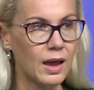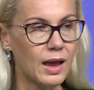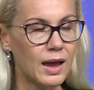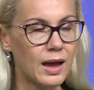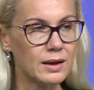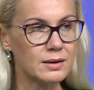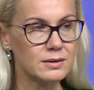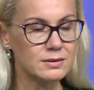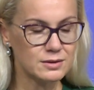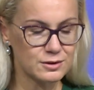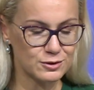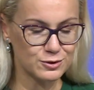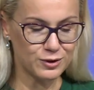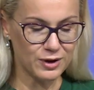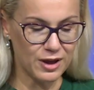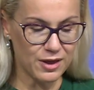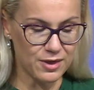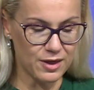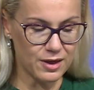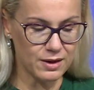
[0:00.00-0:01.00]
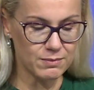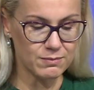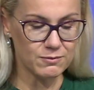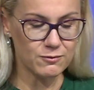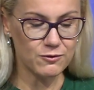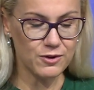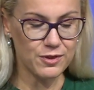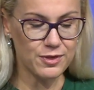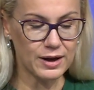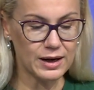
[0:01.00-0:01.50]
And together
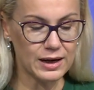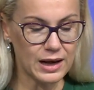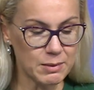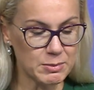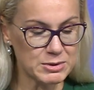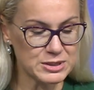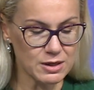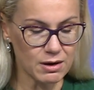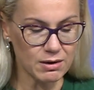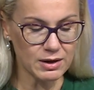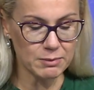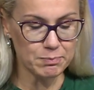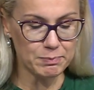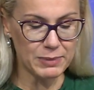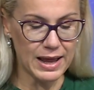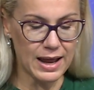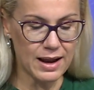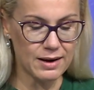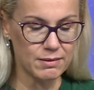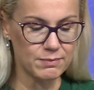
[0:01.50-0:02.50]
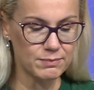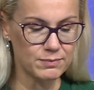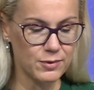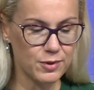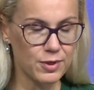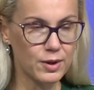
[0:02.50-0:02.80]
with the climate target plan,